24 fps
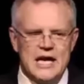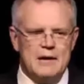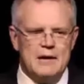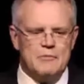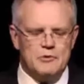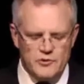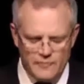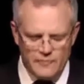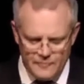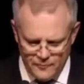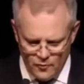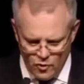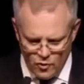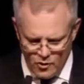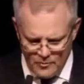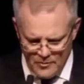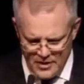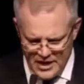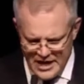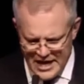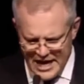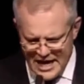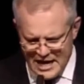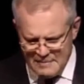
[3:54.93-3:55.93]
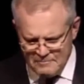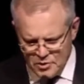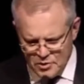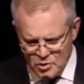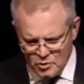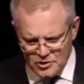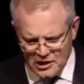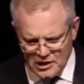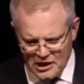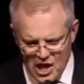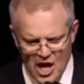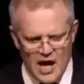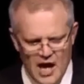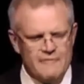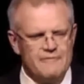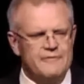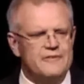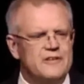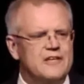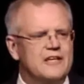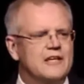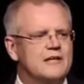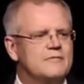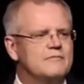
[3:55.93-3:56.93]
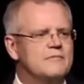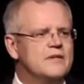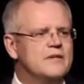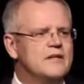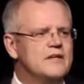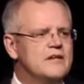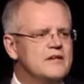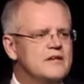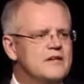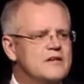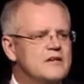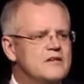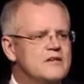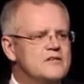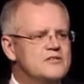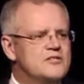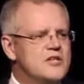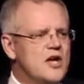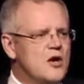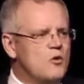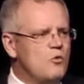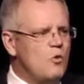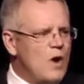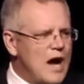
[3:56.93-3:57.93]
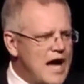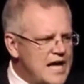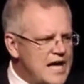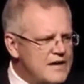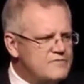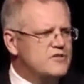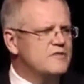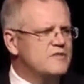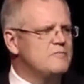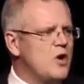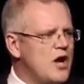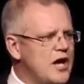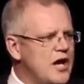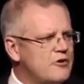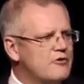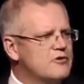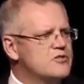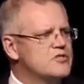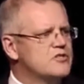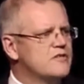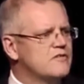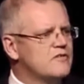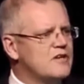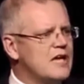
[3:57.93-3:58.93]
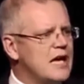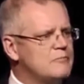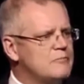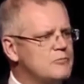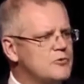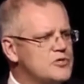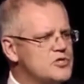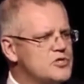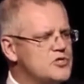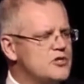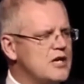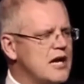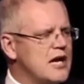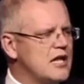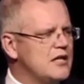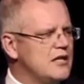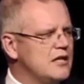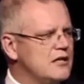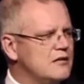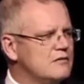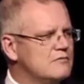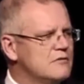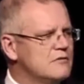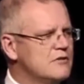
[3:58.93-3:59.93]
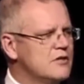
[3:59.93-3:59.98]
able to form and build a life here. So waves of migrants have come to Australia,